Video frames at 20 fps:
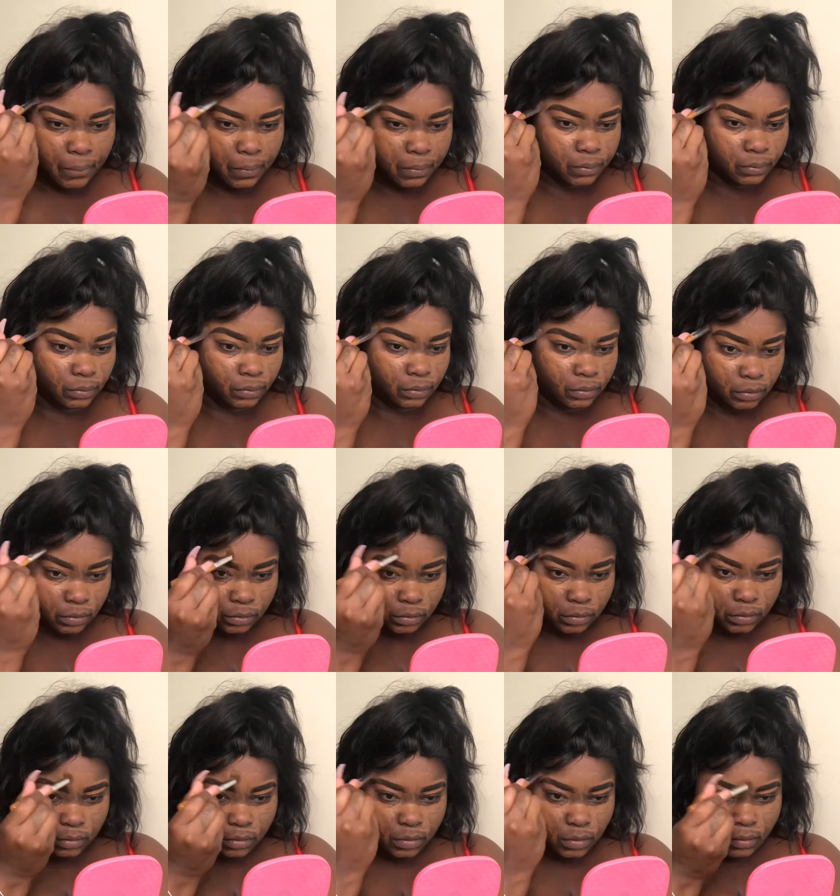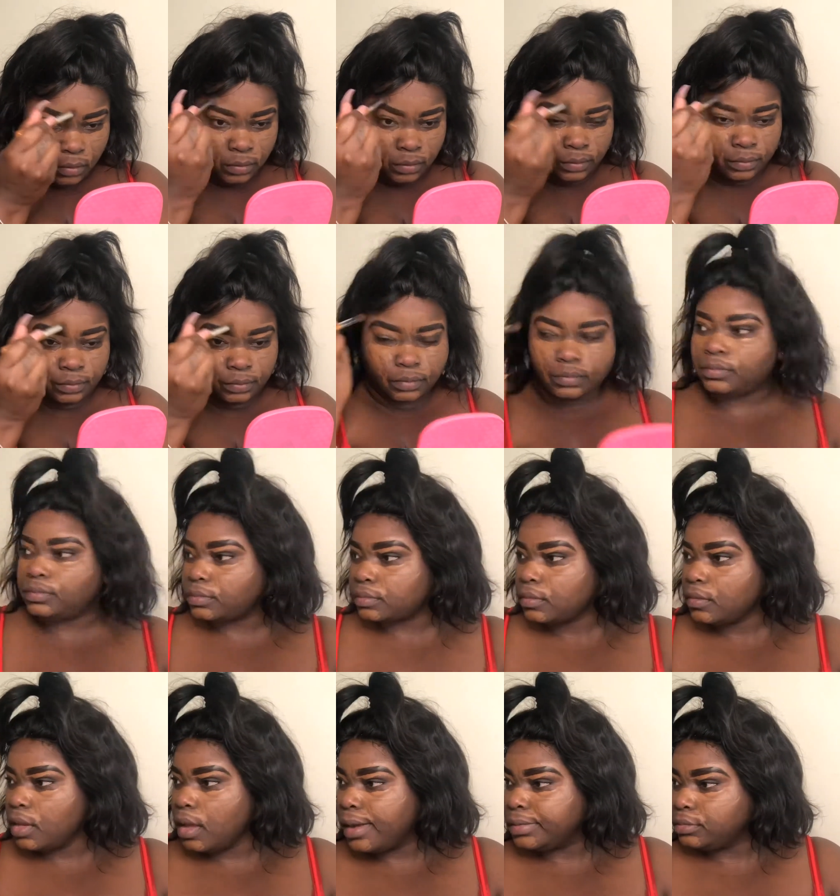But since my skin has
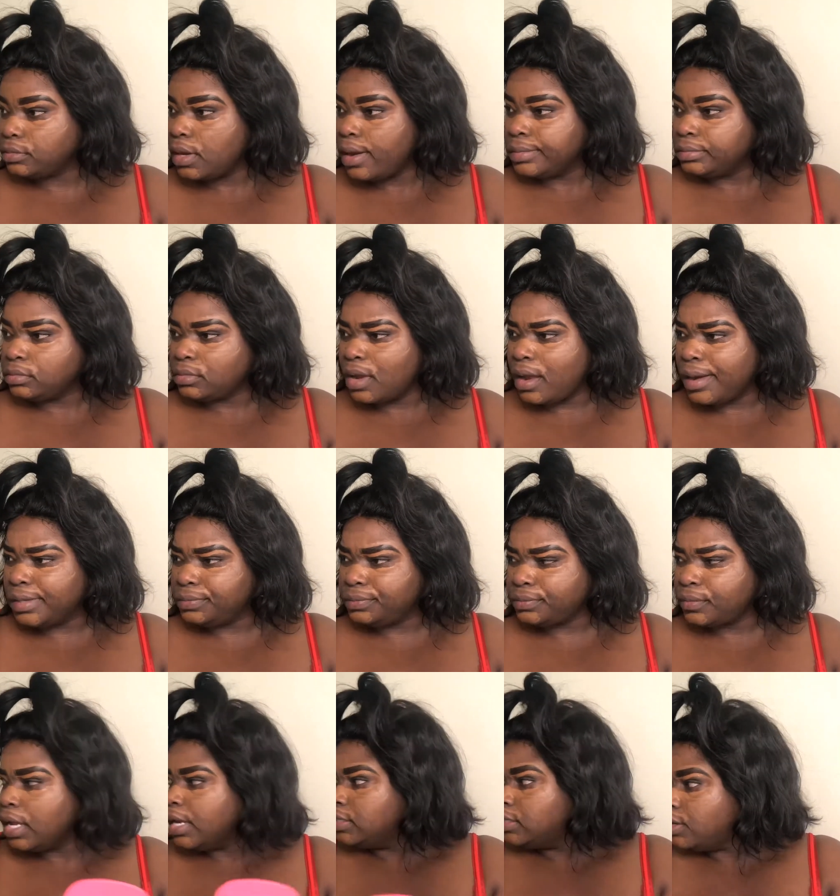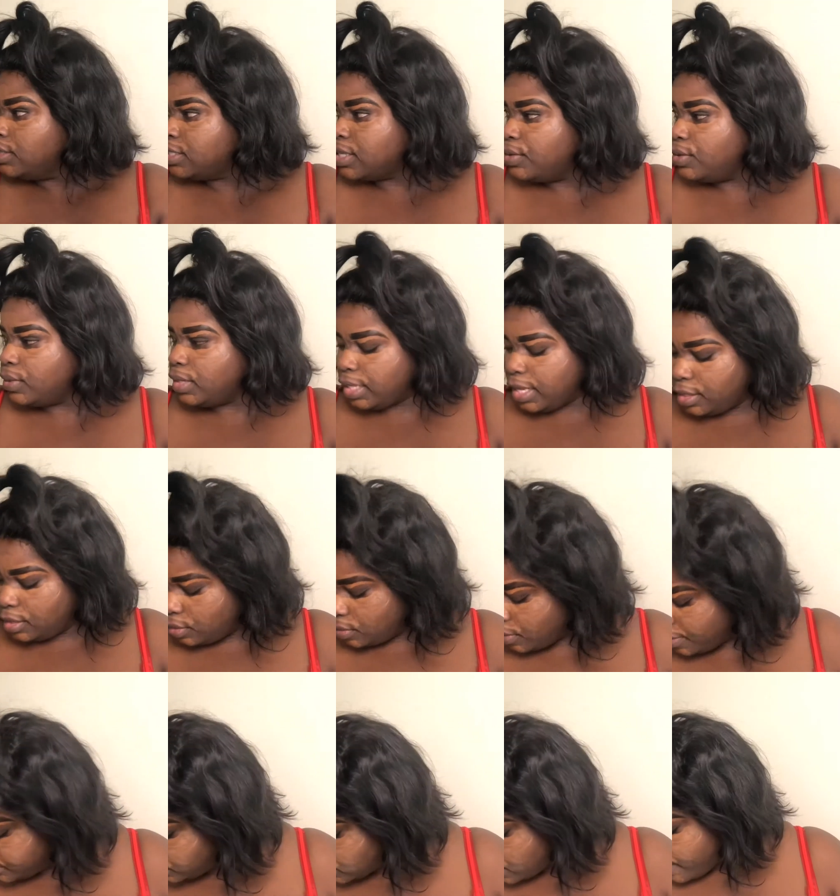cleared up a lot, I did
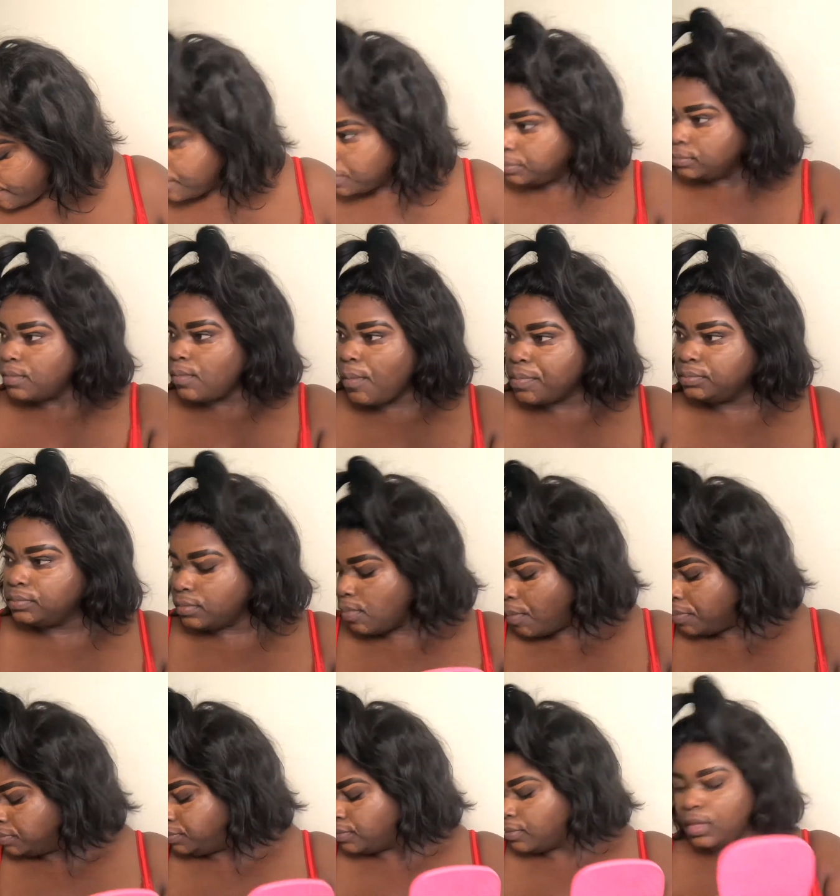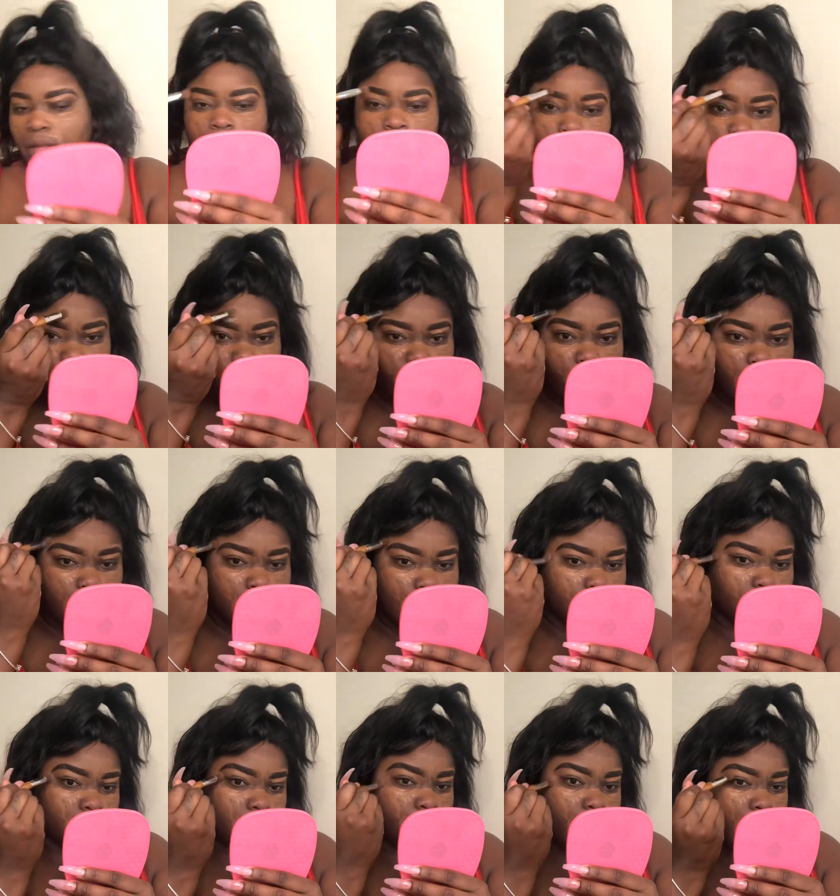realize that I like the finished
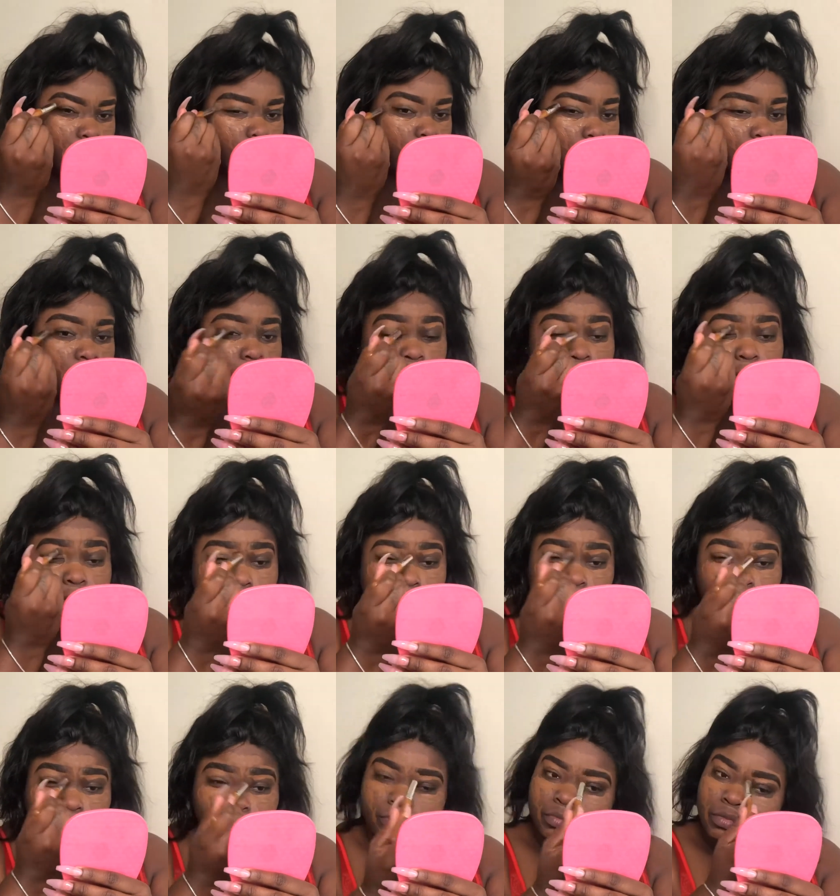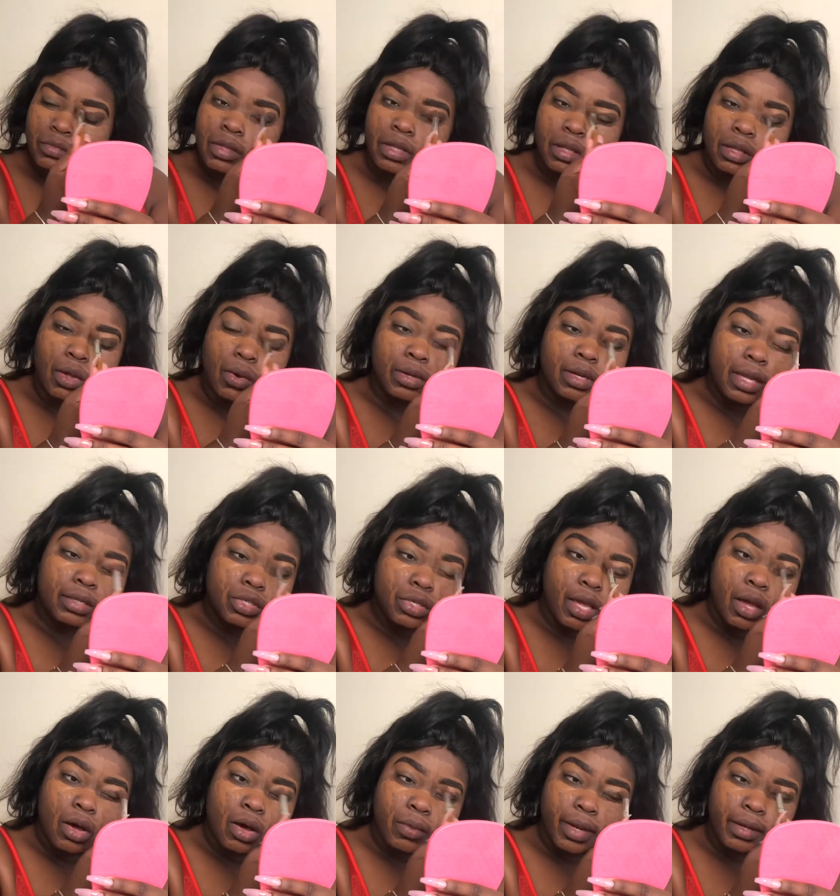product
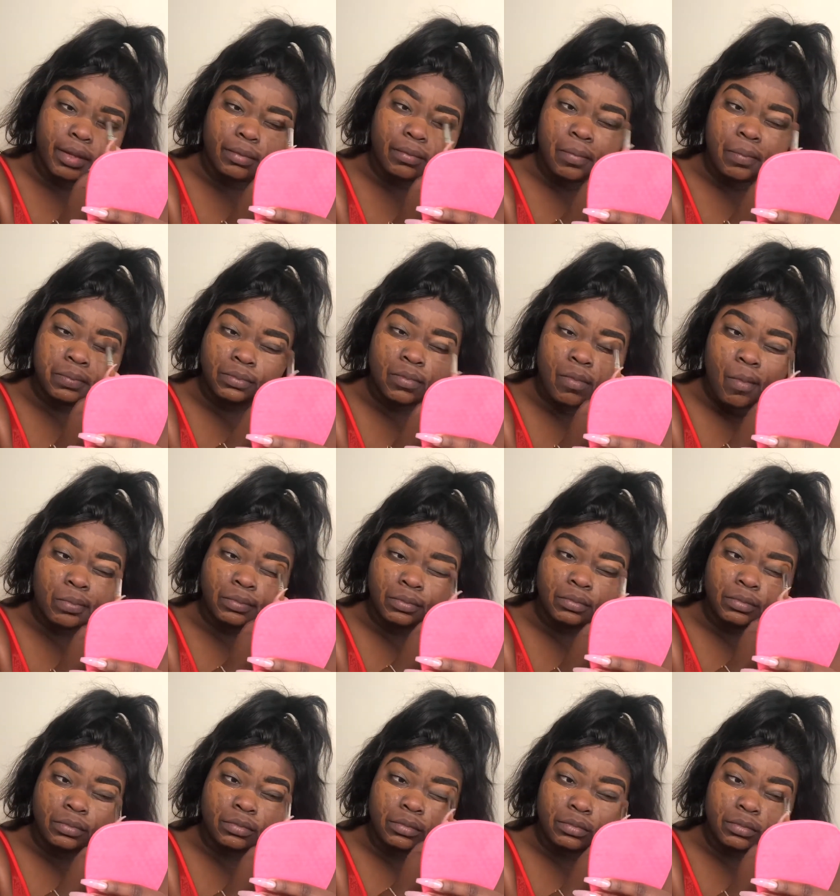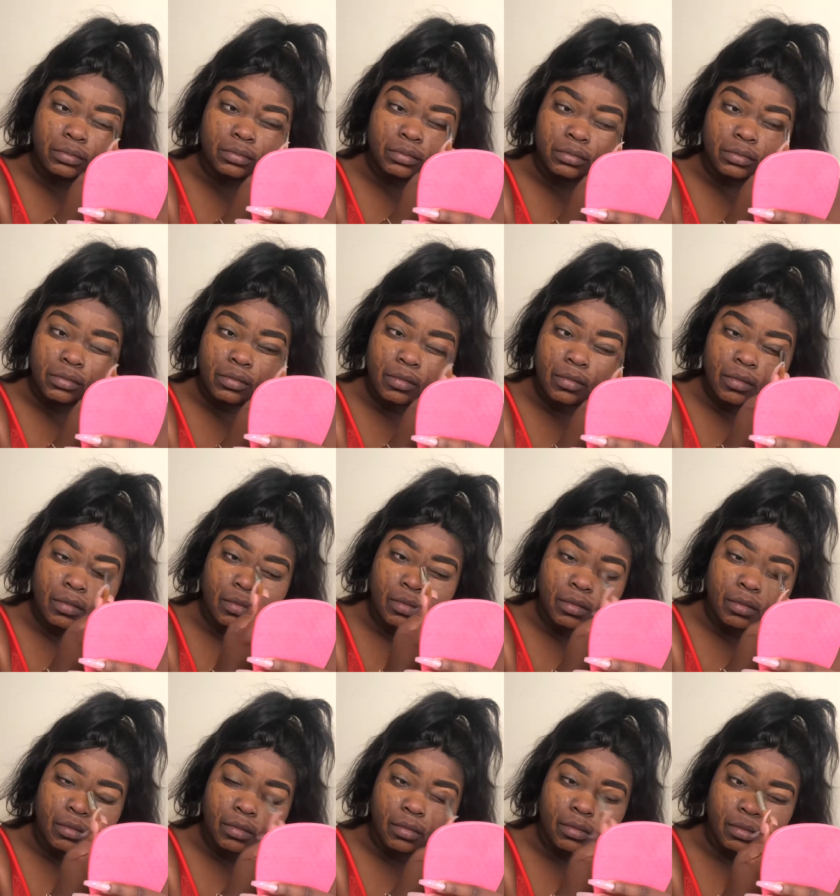from doing it this way. So I
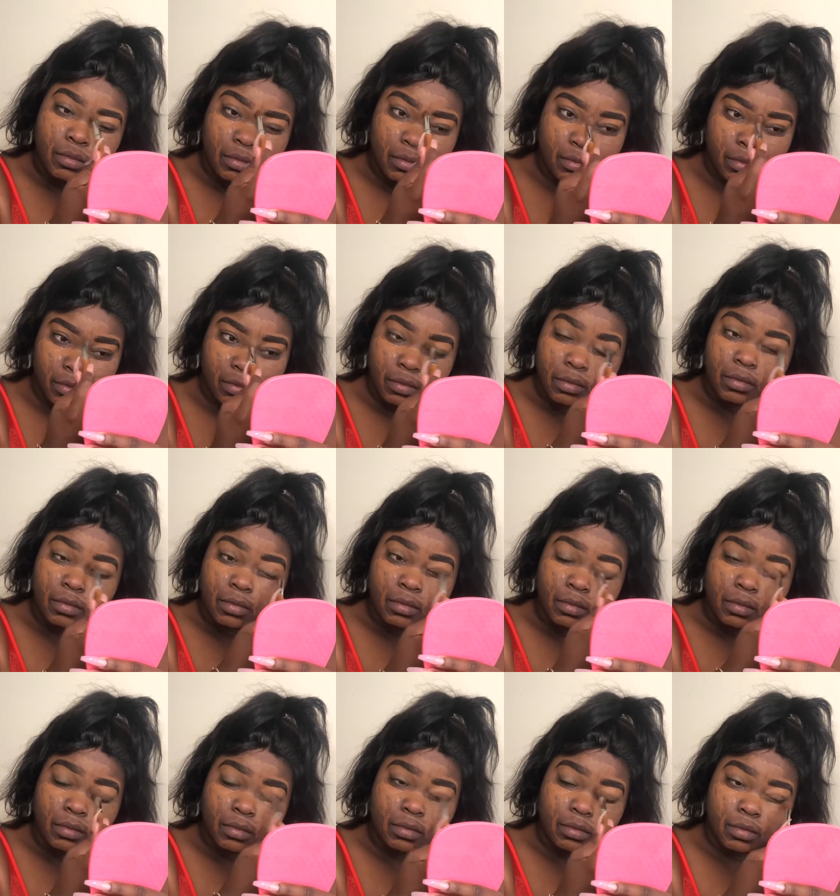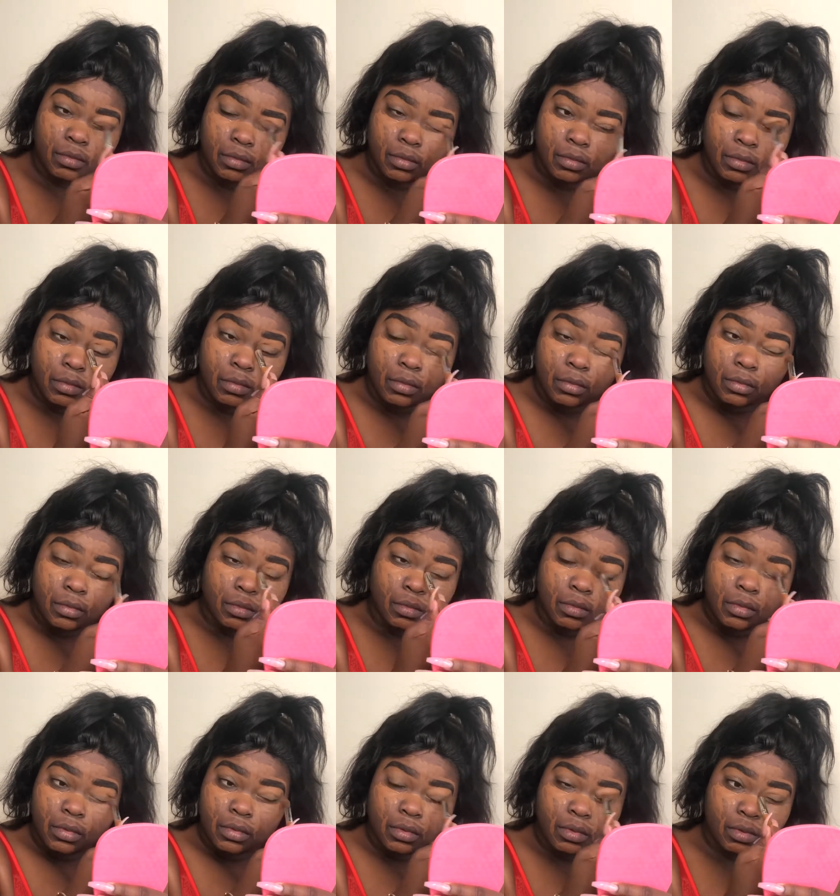just continue to do the
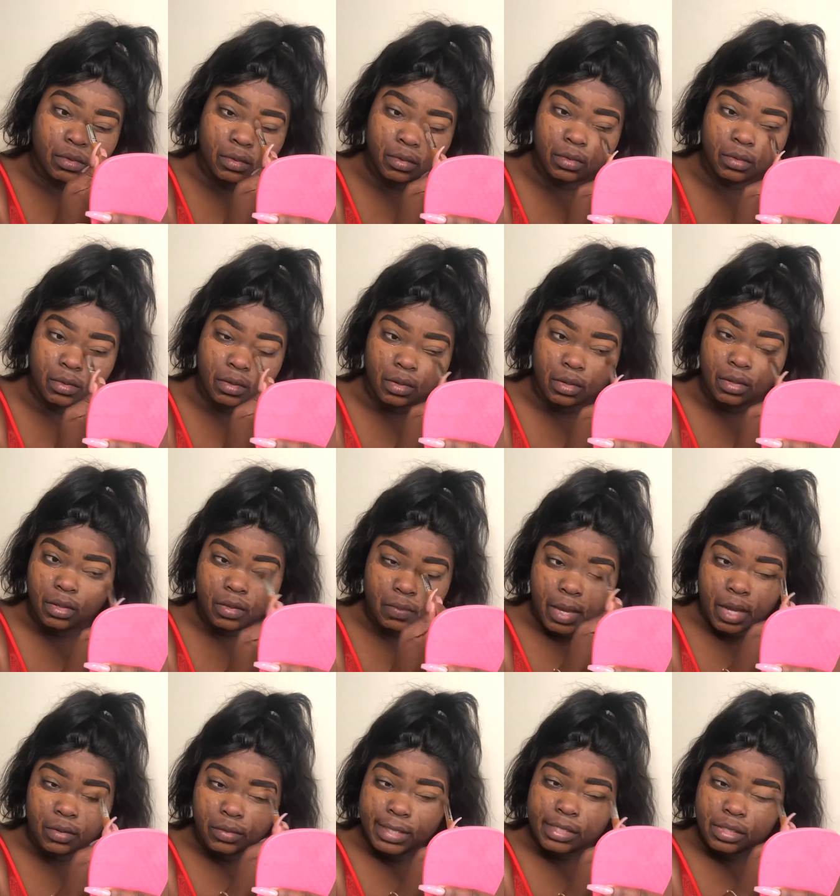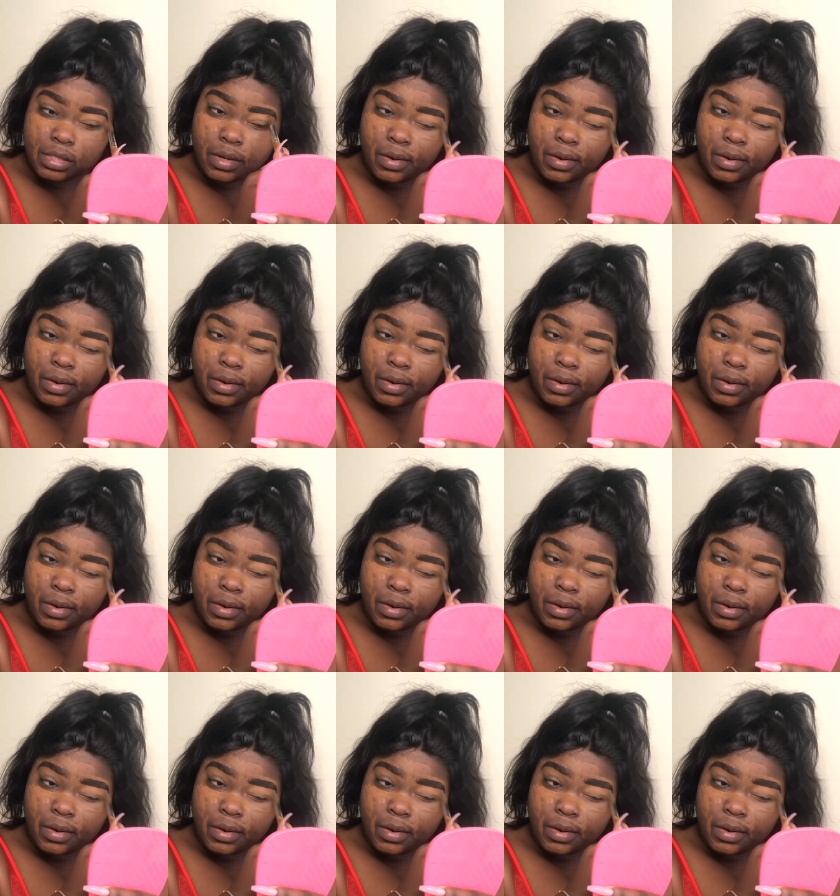first layer of concealer.